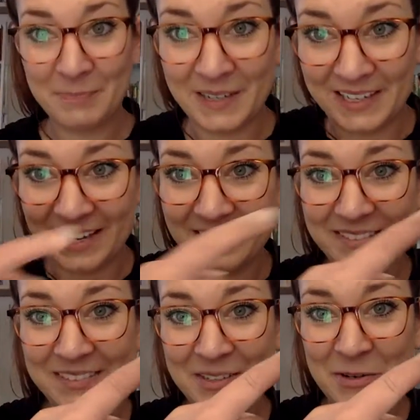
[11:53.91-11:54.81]
Again,
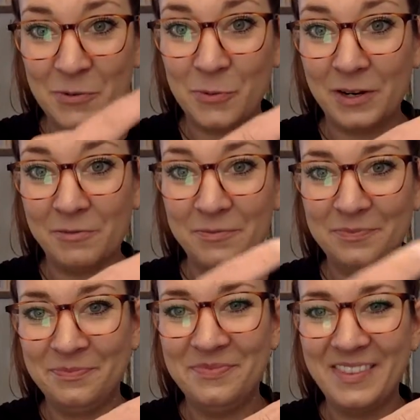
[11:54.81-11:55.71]
one of
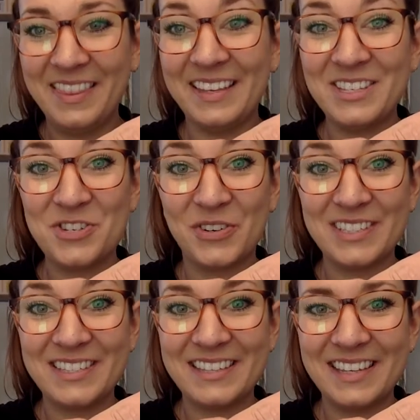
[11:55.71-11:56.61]
these
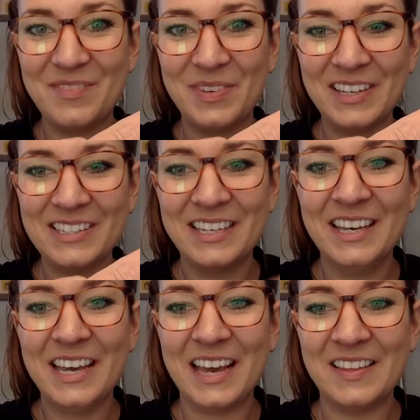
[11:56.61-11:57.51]
choices that you picked.
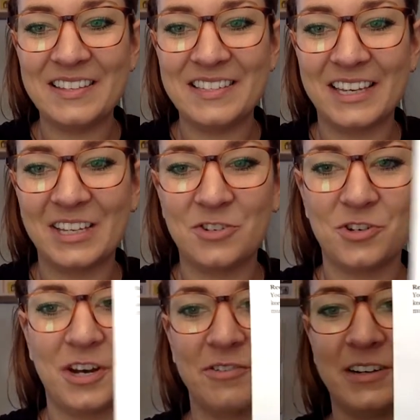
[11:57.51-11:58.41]
And then second
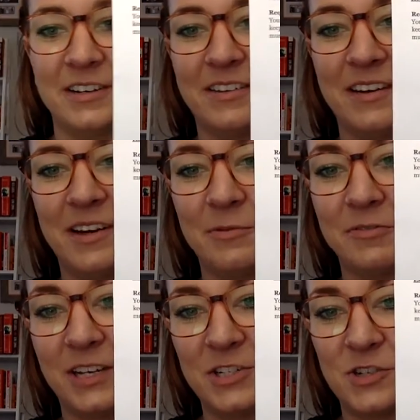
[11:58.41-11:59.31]
genre
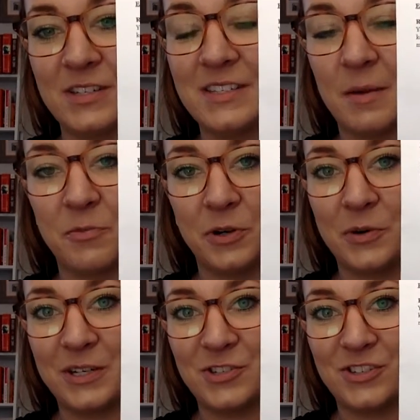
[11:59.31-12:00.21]
reflection. Same 3
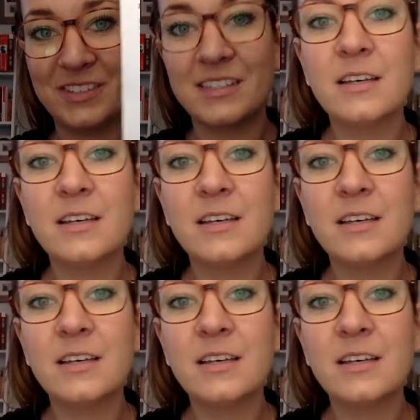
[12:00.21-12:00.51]
questions,